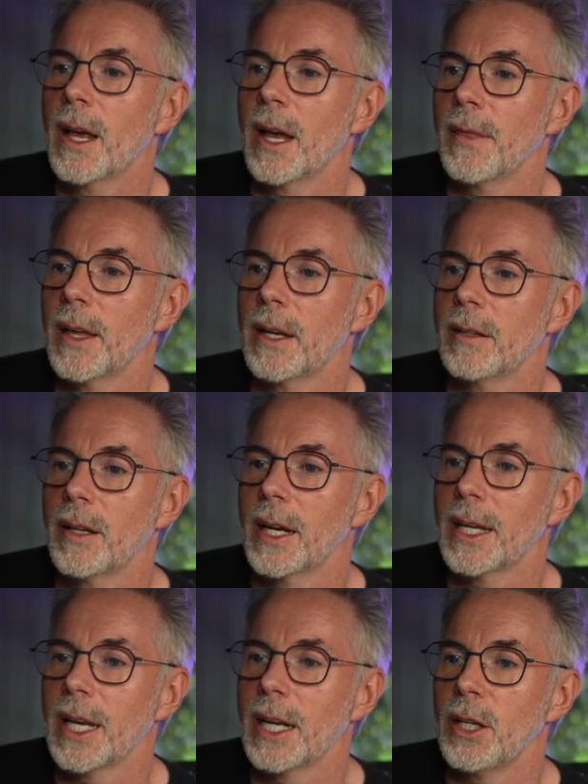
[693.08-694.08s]
And then
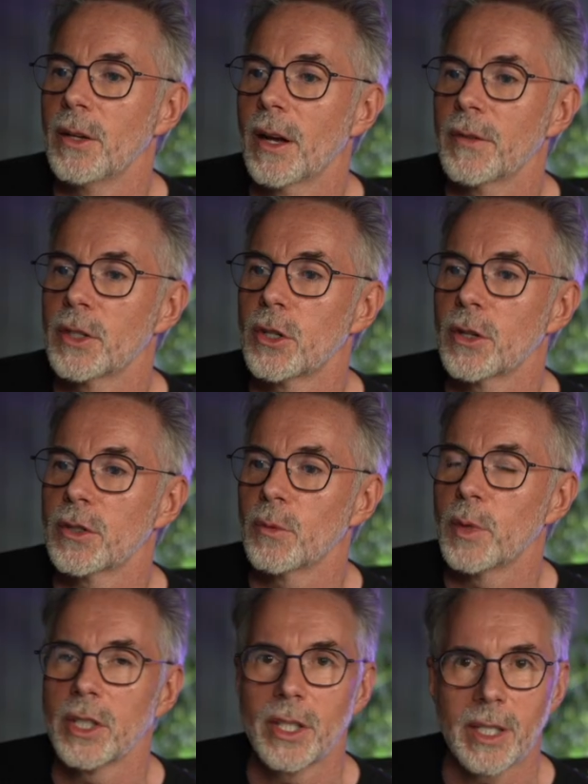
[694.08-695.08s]
again, you have the choice of
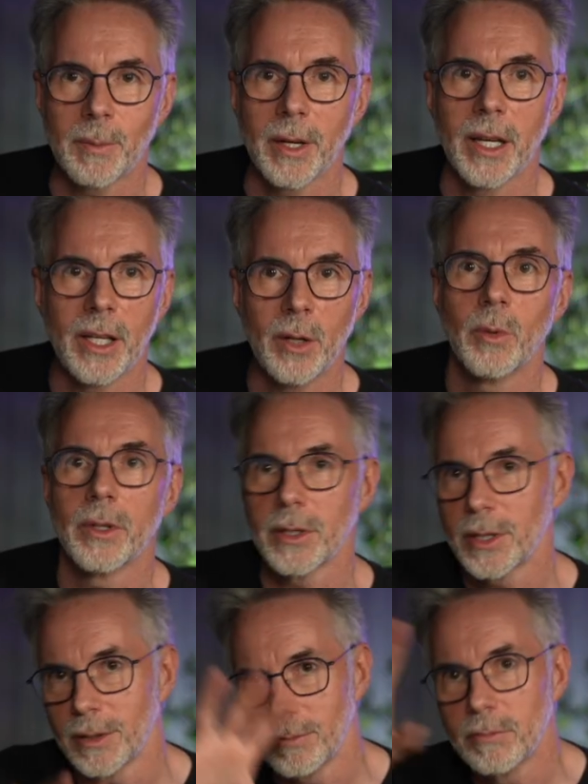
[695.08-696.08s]
which display you want
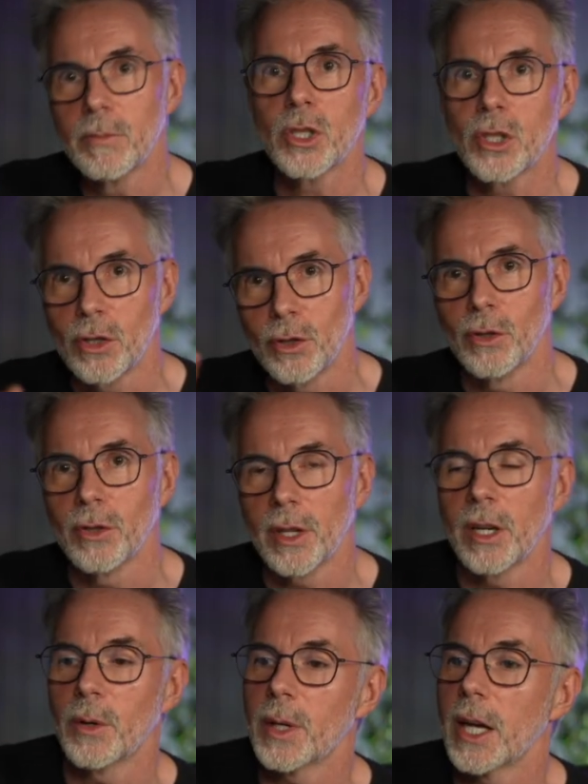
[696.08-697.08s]
to store the
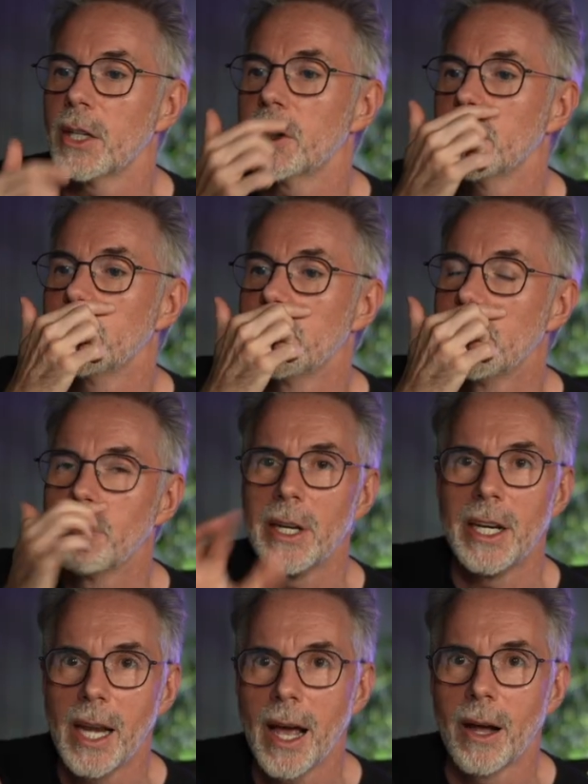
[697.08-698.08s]
location. But
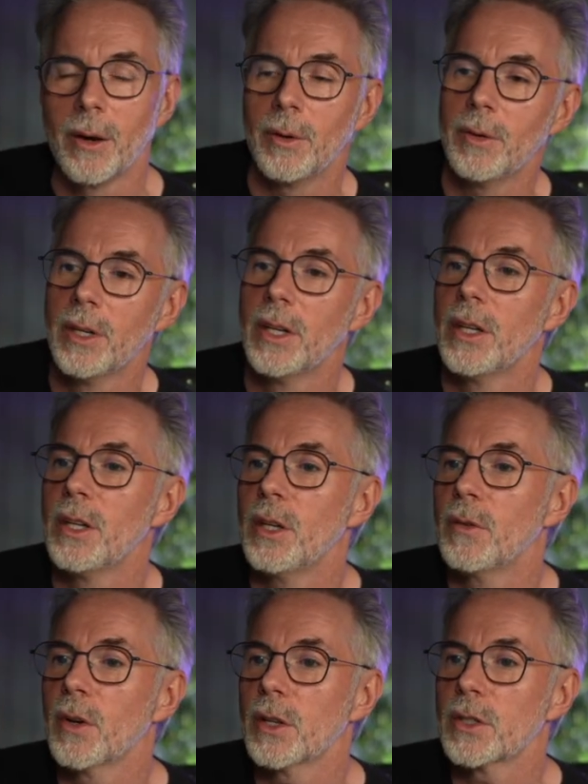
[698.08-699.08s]
now
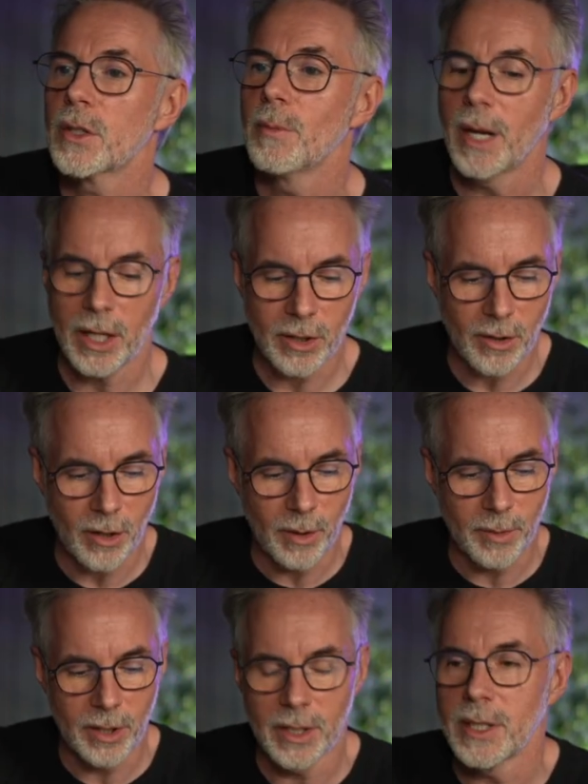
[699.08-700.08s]
you've got some extra
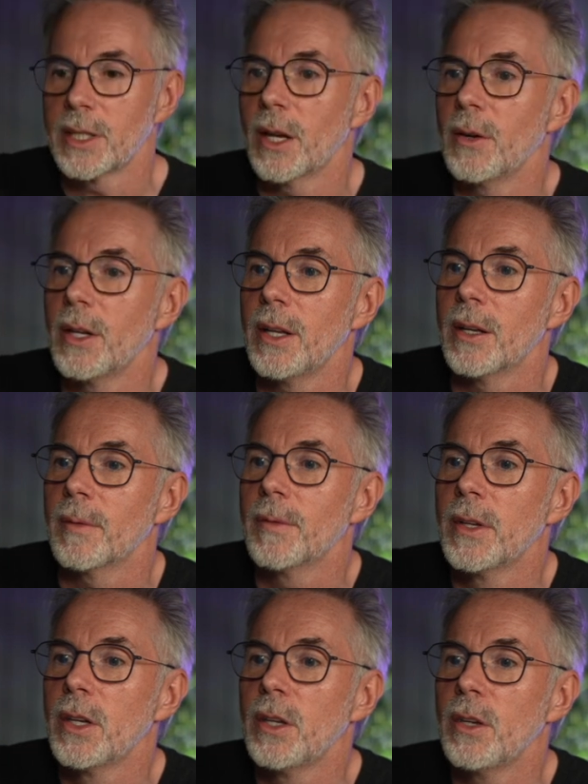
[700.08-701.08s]
options down here.
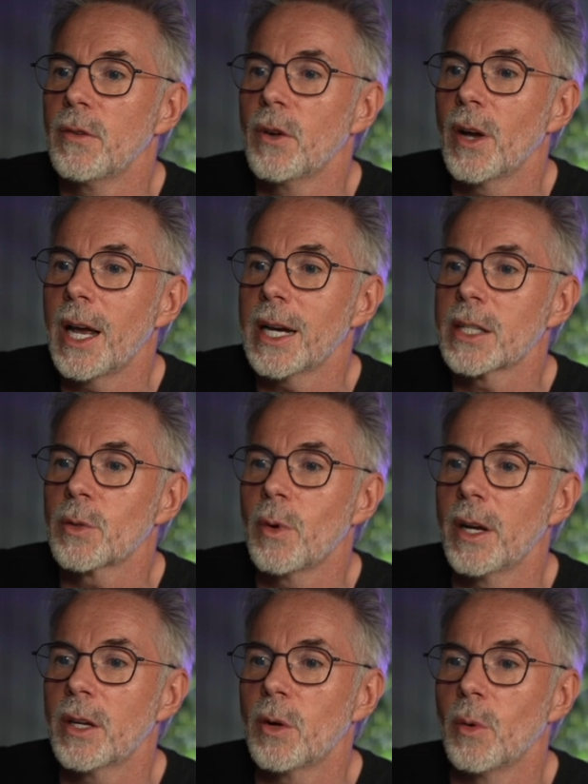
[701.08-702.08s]
You've got
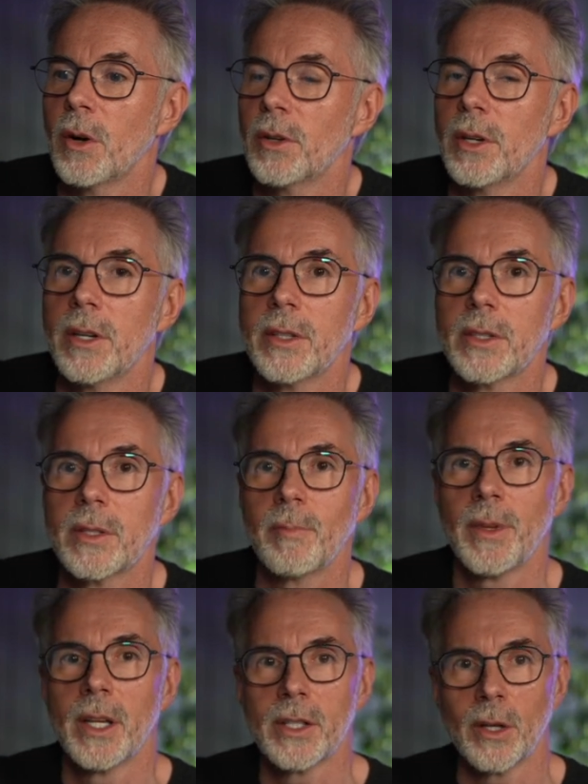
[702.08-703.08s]
XY coordinates.
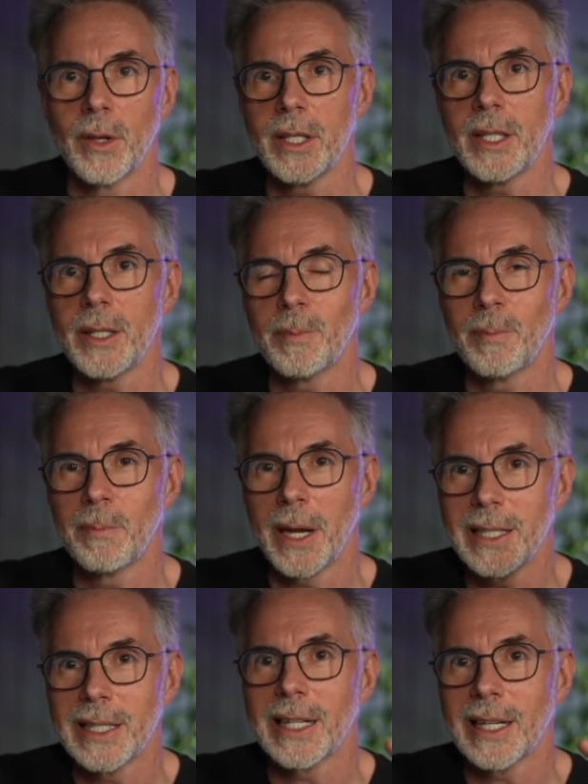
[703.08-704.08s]
So this is
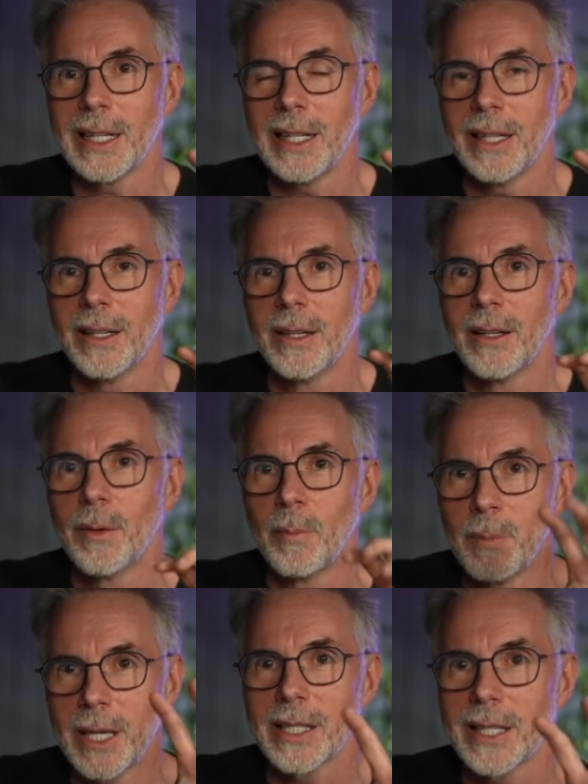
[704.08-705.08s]
basically
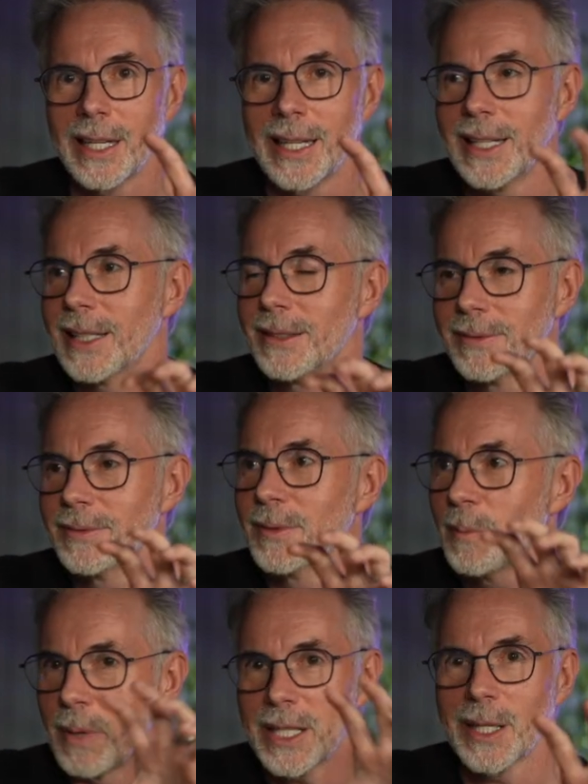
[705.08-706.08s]
pixeling,
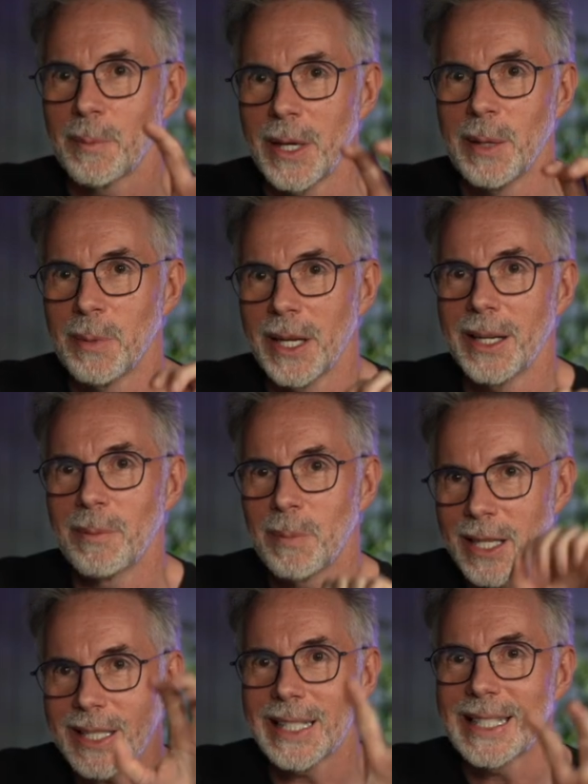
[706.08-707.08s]
pixel peeping,
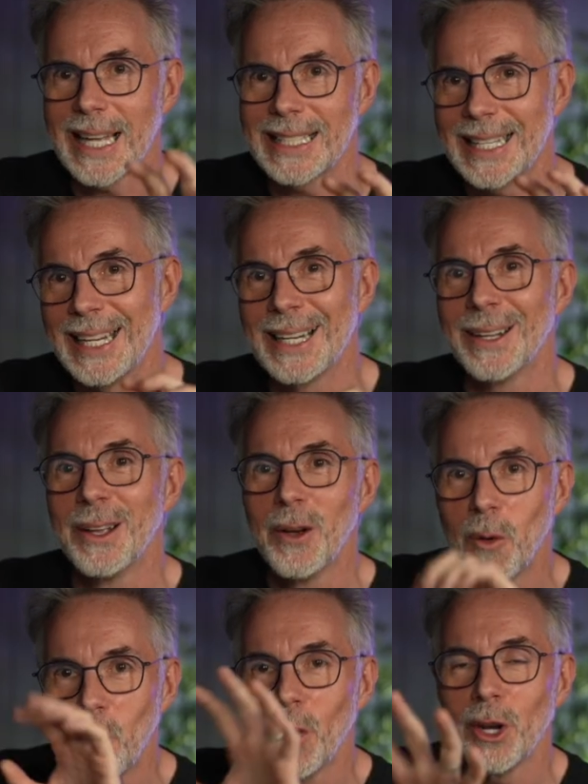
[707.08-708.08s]
pixel setting,
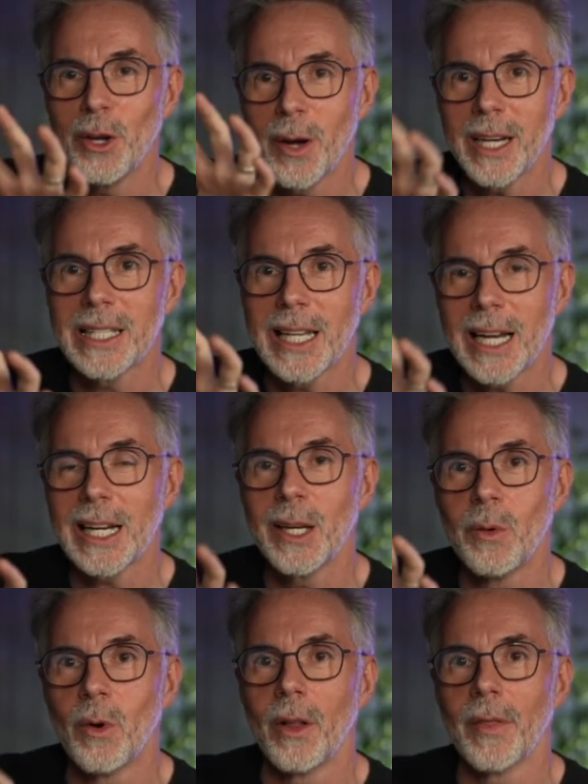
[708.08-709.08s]
where you exactly
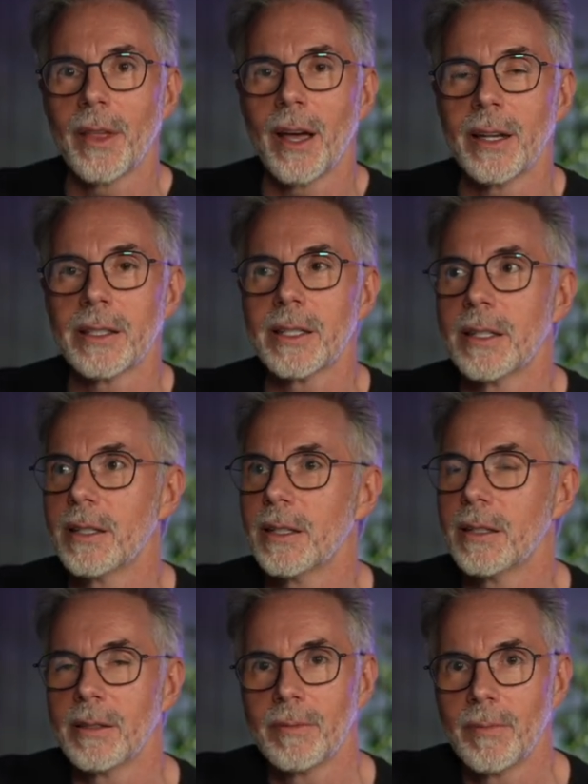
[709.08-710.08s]
want that
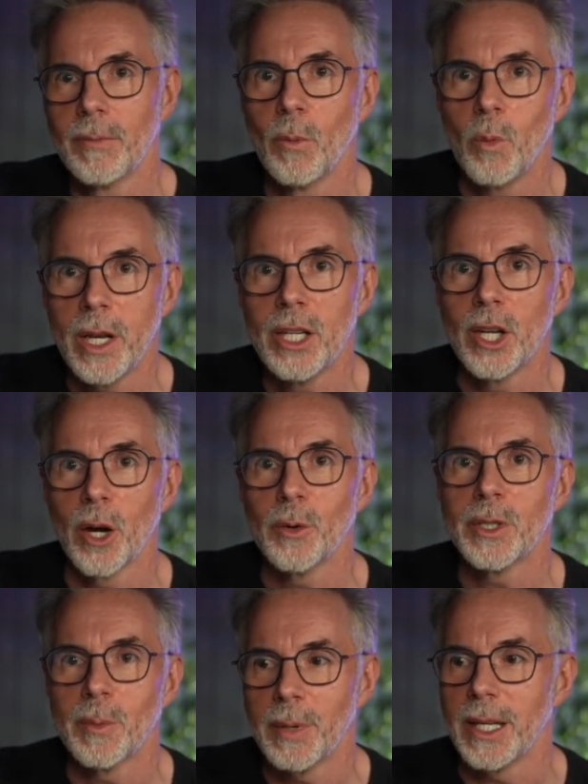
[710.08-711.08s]
window
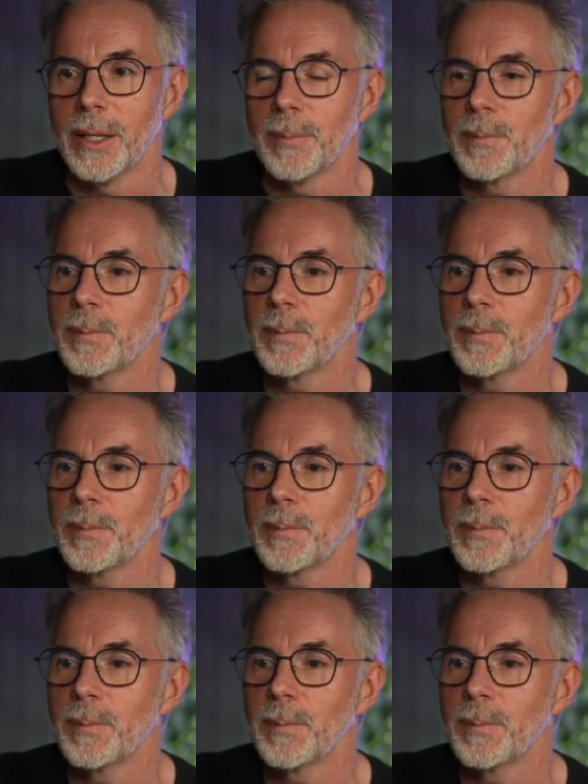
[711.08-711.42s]
to be.